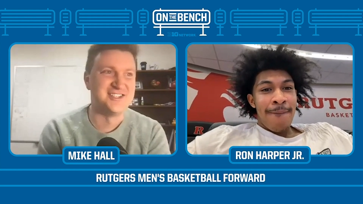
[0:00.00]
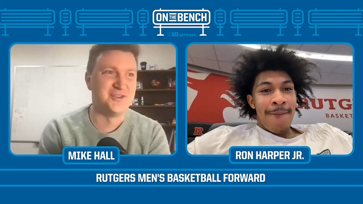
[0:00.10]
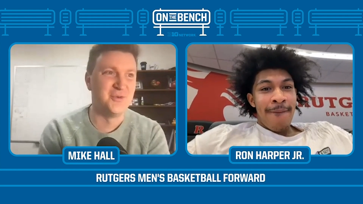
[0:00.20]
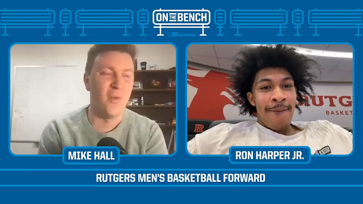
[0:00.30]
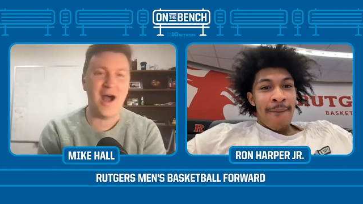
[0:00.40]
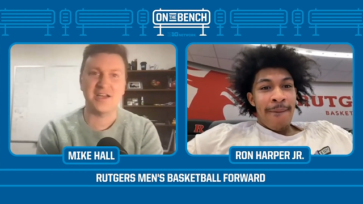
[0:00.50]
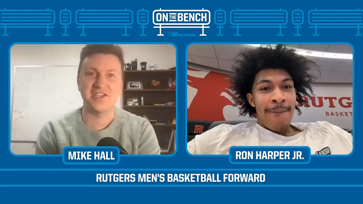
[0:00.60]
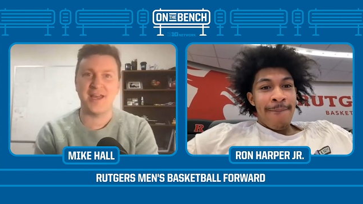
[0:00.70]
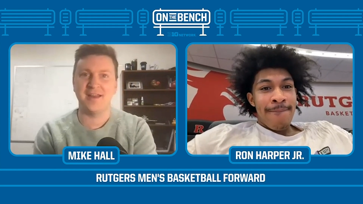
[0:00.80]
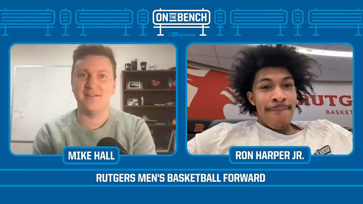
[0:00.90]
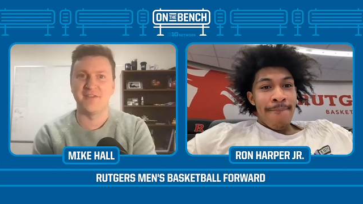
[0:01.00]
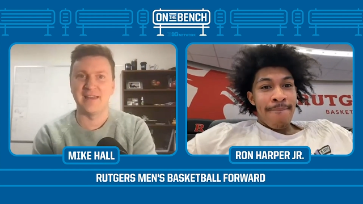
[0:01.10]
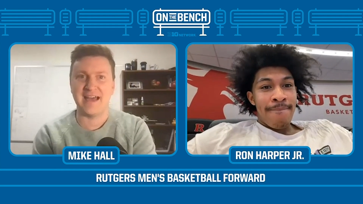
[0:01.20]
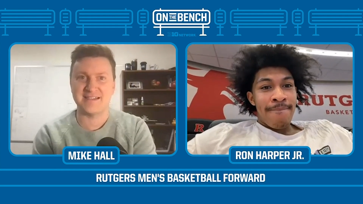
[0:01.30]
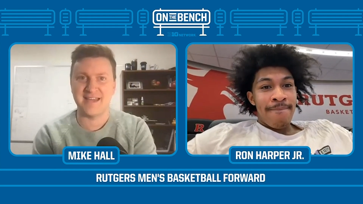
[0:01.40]
Speaker 1: Did you watch any of The
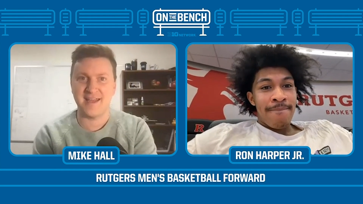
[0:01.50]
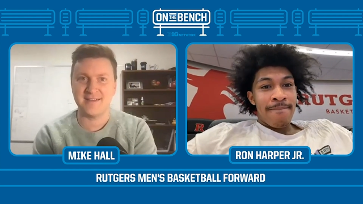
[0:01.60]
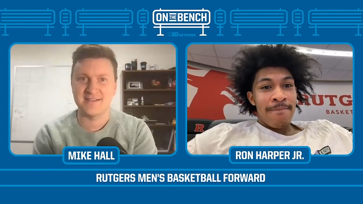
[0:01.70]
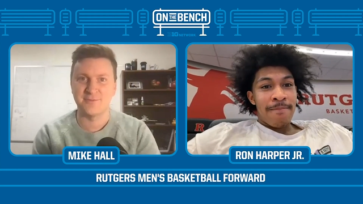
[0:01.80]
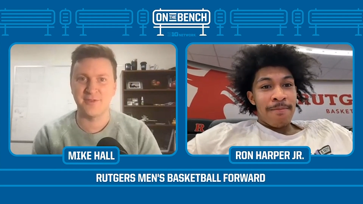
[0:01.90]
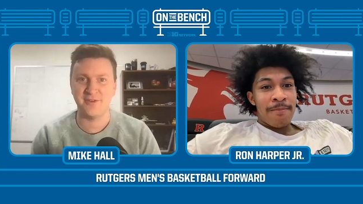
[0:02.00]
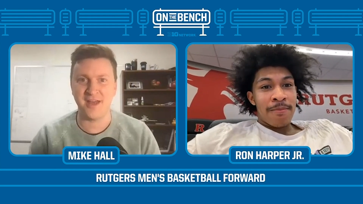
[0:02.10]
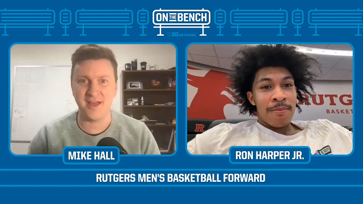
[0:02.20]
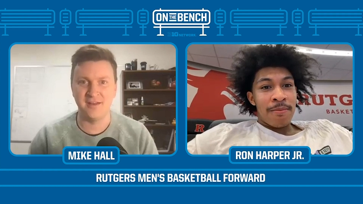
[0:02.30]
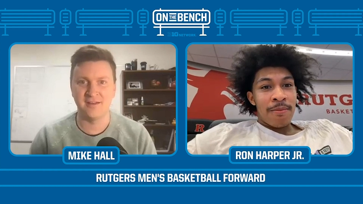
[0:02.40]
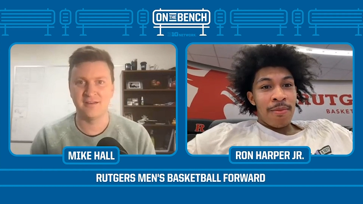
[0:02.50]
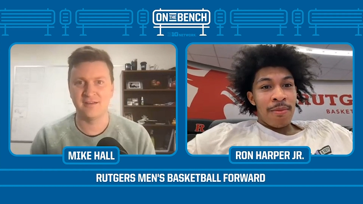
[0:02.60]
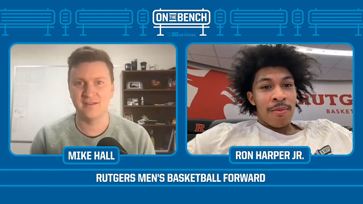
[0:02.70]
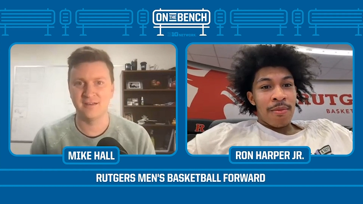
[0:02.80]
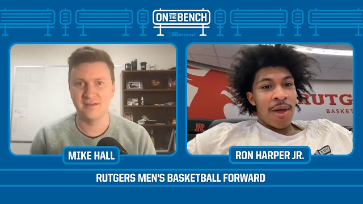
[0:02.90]
Last Dance with your dad?
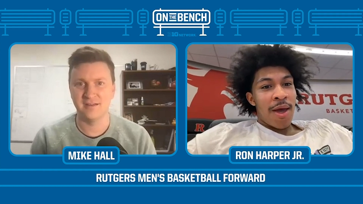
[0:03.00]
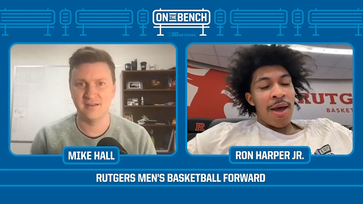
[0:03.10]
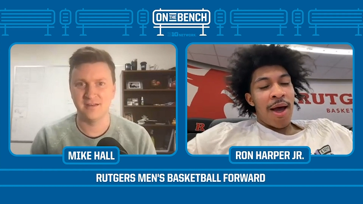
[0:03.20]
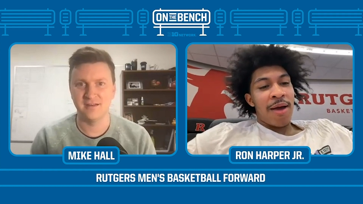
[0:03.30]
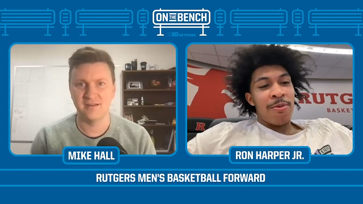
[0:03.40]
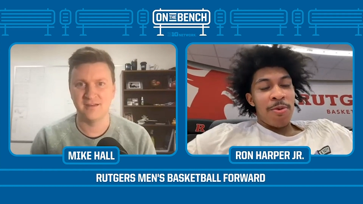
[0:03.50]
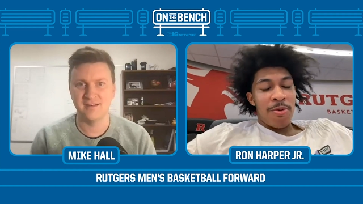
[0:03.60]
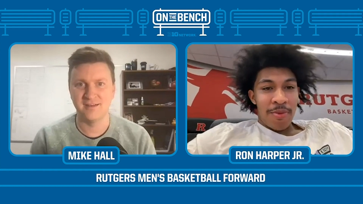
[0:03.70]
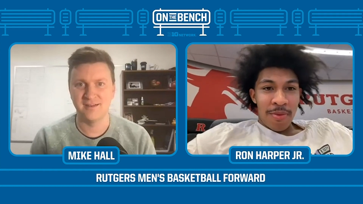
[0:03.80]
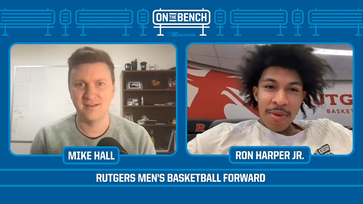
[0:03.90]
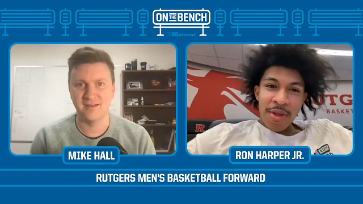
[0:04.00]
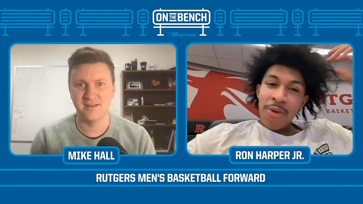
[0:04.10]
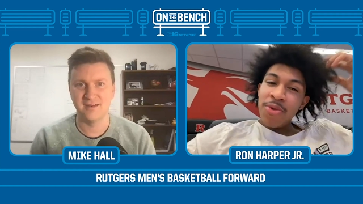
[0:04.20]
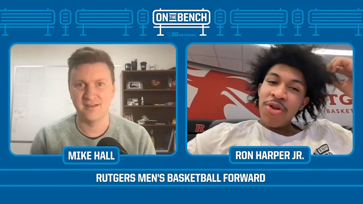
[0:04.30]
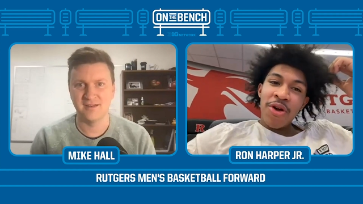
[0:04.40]
Yeah, I,
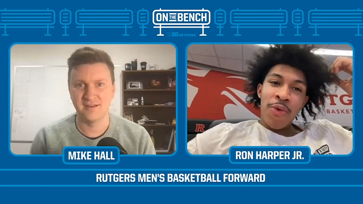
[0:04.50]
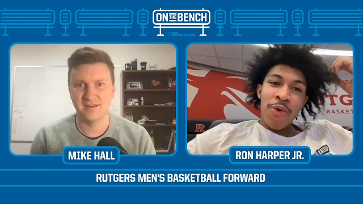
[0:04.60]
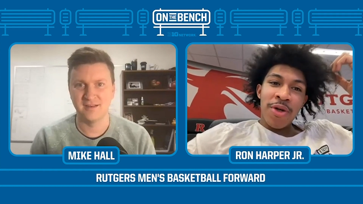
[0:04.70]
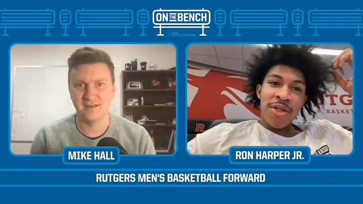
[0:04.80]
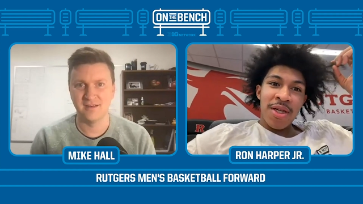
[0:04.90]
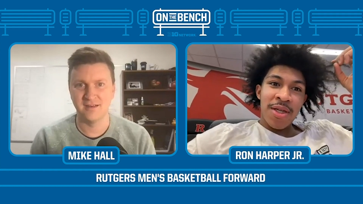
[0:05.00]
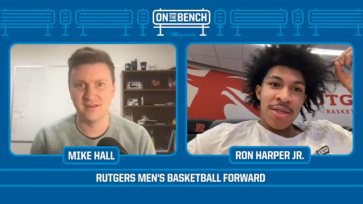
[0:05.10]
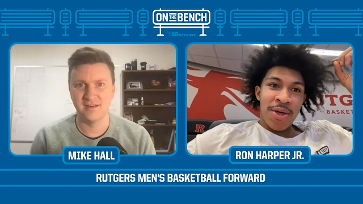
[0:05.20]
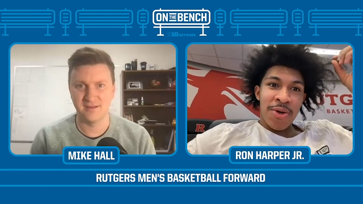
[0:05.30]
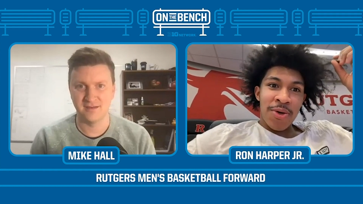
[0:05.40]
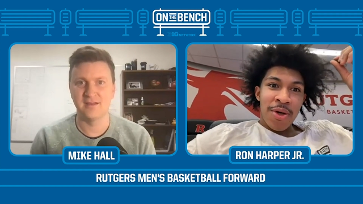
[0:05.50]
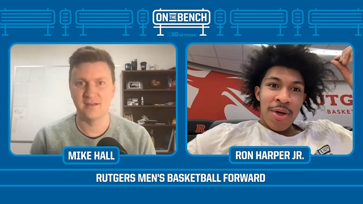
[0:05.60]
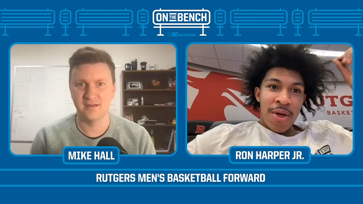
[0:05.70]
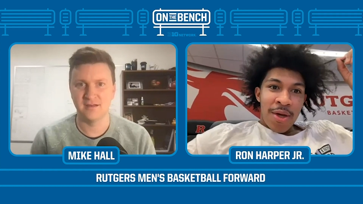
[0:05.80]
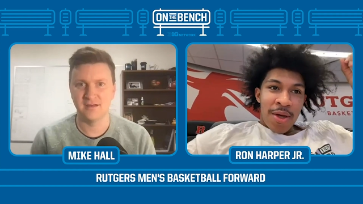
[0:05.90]
it was during quarantine, so
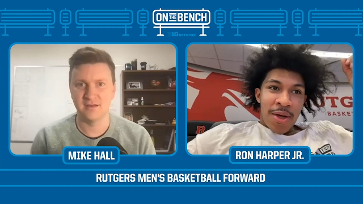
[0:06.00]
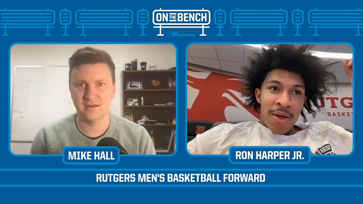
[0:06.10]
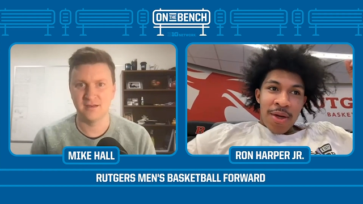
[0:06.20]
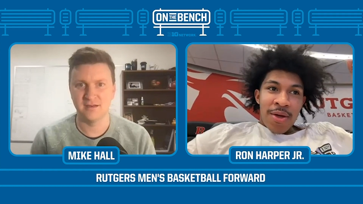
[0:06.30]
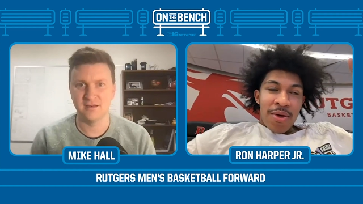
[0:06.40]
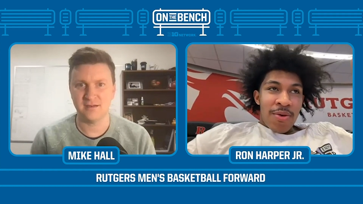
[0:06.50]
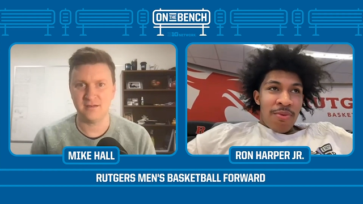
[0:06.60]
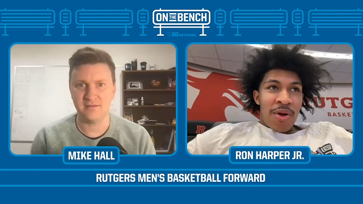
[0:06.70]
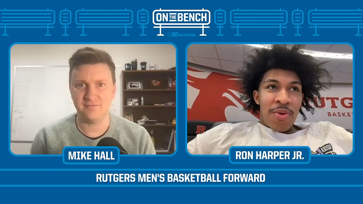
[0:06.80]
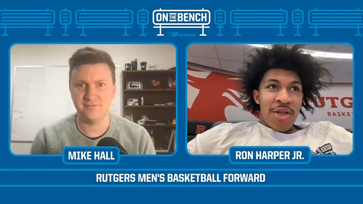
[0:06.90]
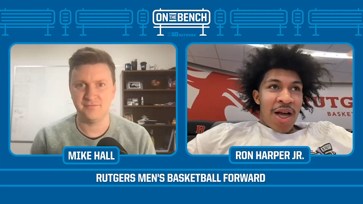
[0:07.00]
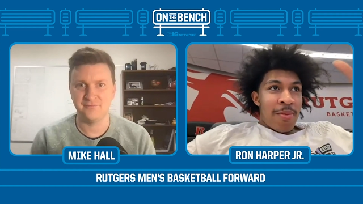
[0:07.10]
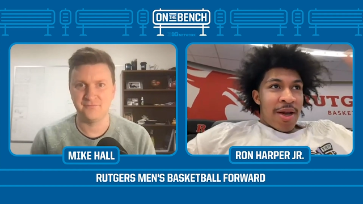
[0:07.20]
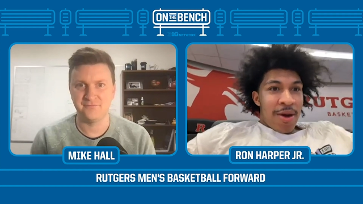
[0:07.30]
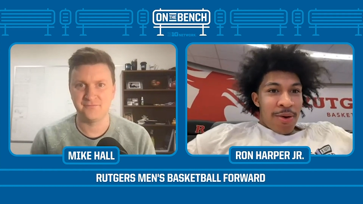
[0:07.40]
when it was
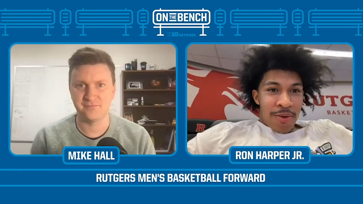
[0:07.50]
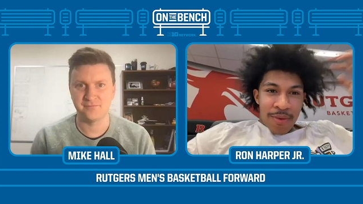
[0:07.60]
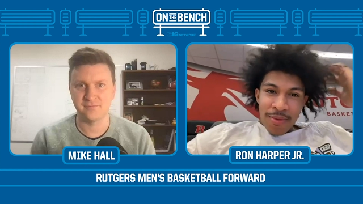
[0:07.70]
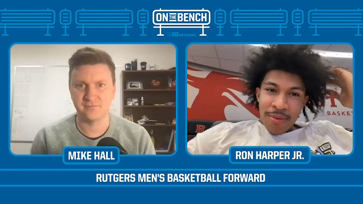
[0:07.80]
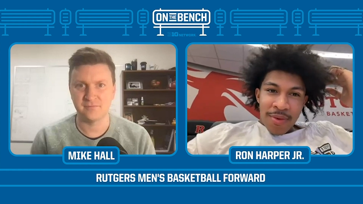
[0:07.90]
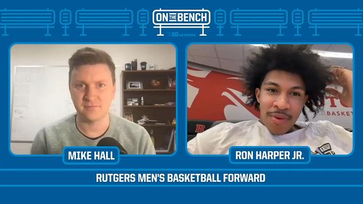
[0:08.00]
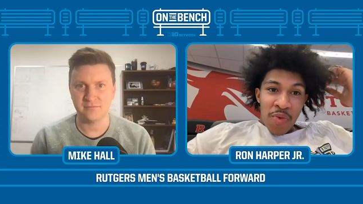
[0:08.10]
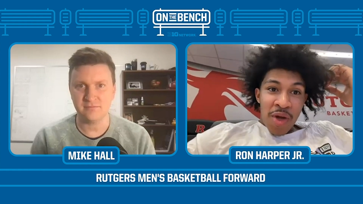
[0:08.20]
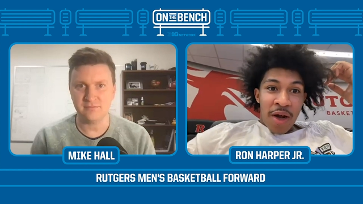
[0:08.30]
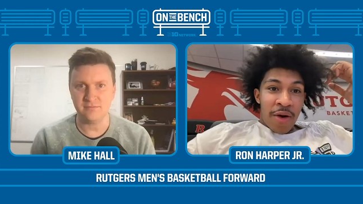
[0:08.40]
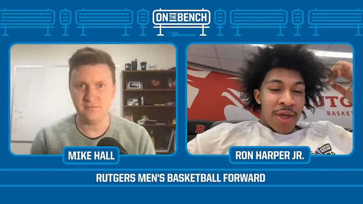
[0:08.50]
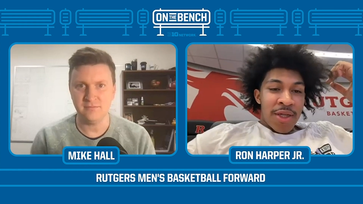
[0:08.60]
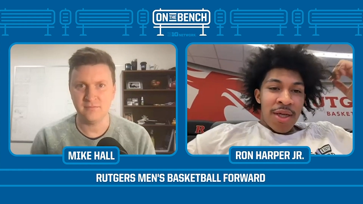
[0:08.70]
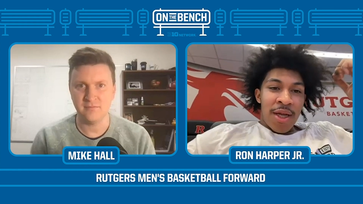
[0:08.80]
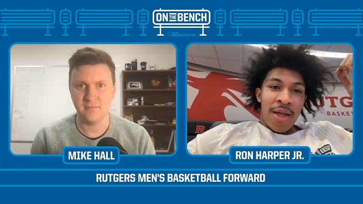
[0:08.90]
coming out, we had already
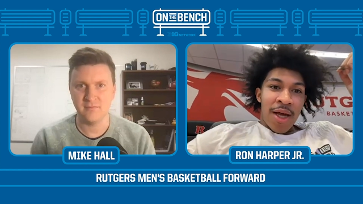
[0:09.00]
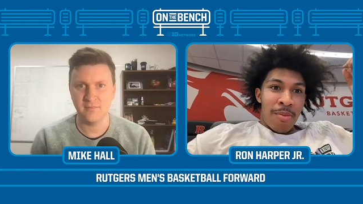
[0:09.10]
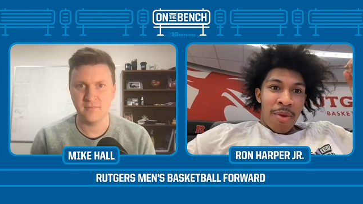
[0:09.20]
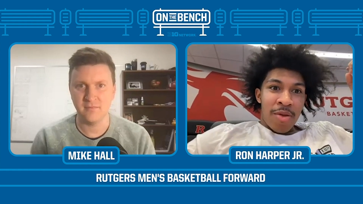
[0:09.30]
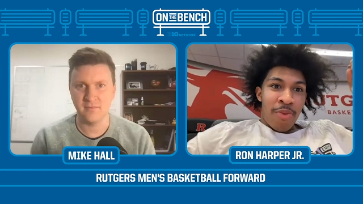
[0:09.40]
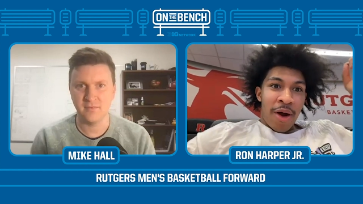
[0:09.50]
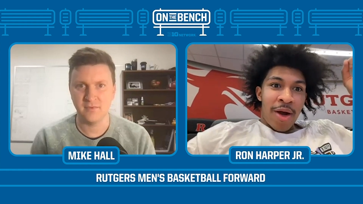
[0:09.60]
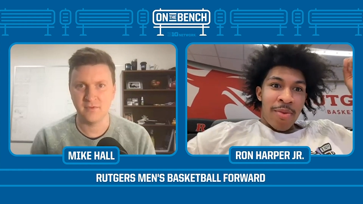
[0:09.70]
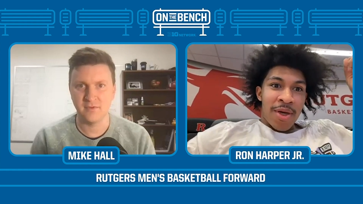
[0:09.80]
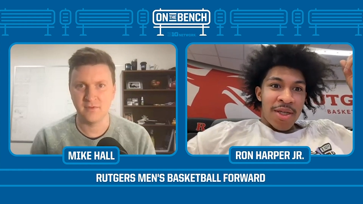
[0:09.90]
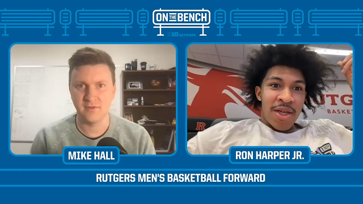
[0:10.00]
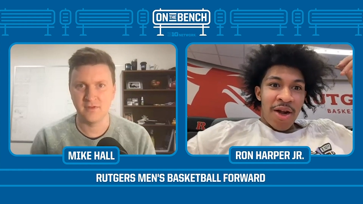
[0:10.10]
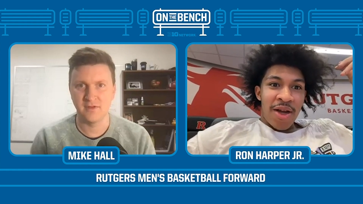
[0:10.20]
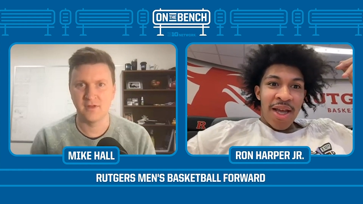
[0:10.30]
seen it like a month prior because he